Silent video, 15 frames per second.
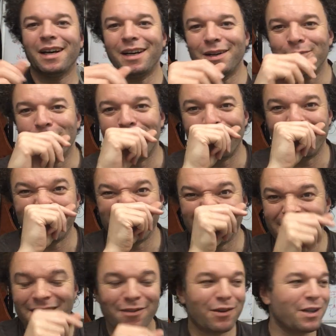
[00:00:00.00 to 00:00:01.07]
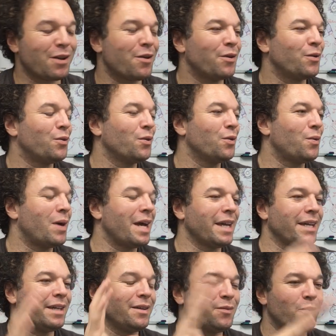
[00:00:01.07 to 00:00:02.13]
I'm not necessarily going all the
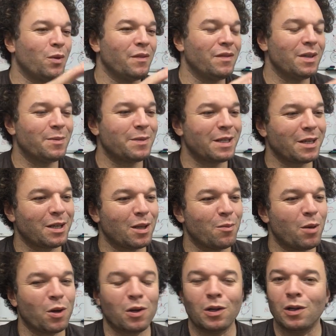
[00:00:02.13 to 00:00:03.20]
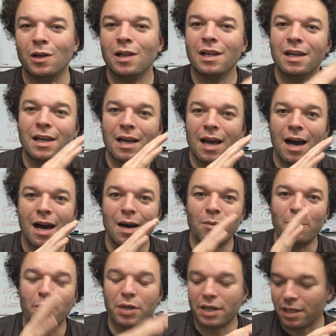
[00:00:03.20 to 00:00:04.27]
way with this particular model
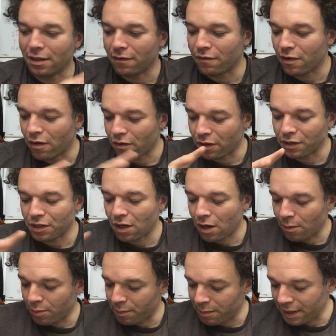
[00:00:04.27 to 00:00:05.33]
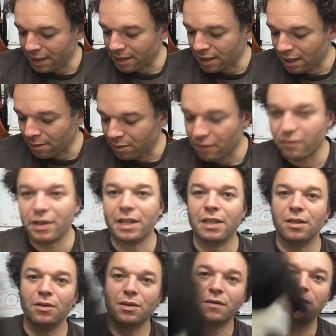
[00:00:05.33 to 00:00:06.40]
and putting the fur on top, but it's going to be really
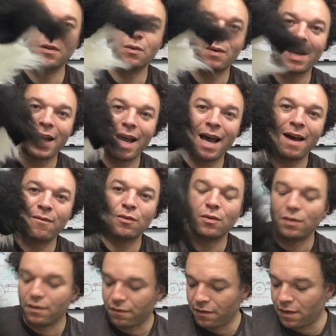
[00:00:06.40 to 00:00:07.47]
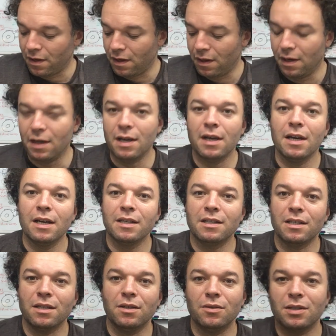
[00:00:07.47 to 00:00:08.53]
useful when I have all the fur
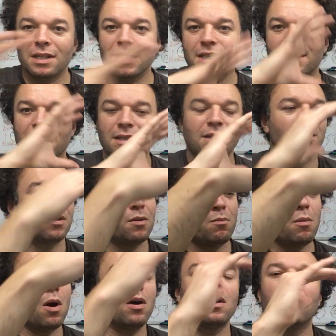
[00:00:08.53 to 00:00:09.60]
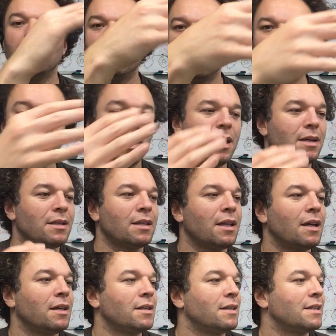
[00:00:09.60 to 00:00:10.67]
to use this as a sort of mock-up so that
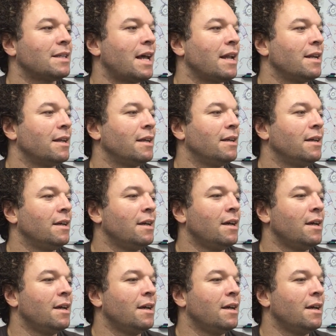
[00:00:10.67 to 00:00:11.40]
I understand it.